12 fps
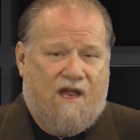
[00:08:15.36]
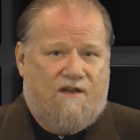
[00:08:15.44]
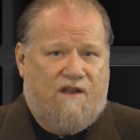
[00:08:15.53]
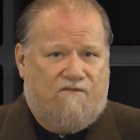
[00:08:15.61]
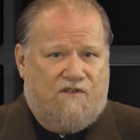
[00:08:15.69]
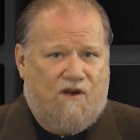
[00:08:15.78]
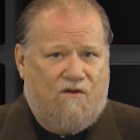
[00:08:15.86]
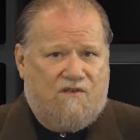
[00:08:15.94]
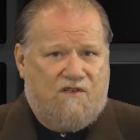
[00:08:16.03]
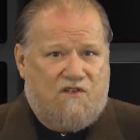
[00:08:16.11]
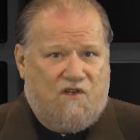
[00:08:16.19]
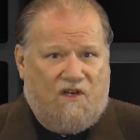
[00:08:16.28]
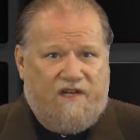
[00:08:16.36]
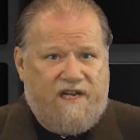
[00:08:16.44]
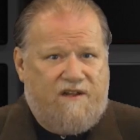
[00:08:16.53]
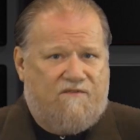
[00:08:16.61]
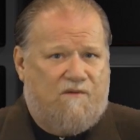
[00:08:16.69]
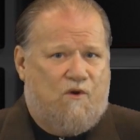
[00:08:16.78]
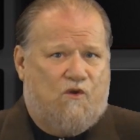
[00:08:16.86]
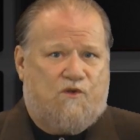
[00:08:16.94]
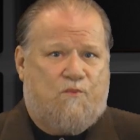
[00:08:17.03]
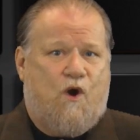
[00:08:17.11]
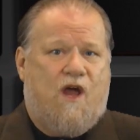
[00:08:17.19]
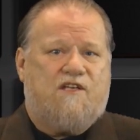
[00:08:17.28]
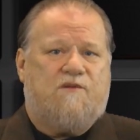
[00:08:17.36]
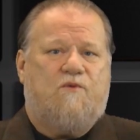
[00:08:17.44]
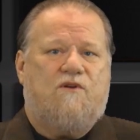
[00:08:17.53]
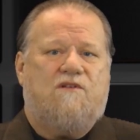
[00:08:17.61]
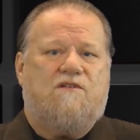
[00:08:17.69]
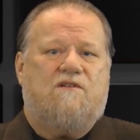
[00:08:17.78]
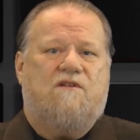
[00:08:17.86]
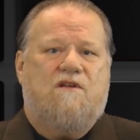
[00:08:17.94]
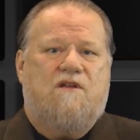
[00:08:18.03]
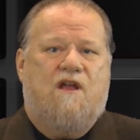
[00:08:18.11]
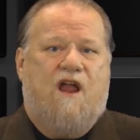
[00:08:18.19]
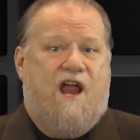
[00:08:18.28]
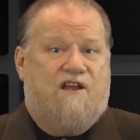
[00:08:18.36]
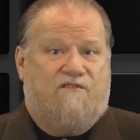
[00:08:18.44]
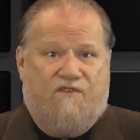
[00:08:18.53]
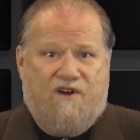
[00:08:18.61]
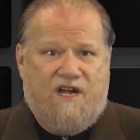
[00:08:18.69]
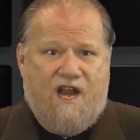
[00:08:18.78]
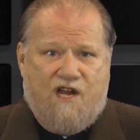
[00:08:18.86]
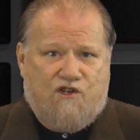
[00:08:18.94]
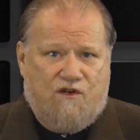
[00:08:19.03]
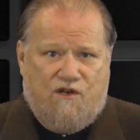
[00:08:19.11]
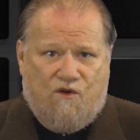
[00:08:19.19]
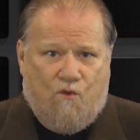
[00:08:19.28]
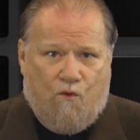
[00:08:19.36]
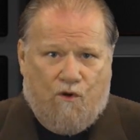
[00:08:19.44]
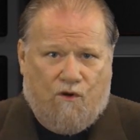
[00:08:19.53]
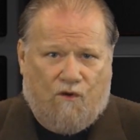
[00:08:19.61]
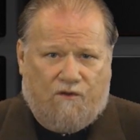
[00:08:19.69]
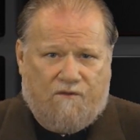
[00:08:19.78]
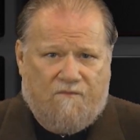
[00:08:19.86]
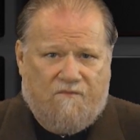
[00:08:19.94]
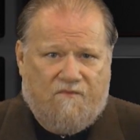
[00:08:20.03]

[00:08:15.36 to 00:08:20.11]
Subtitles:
And they've chosen to leave the most prosperous and free nation in the world.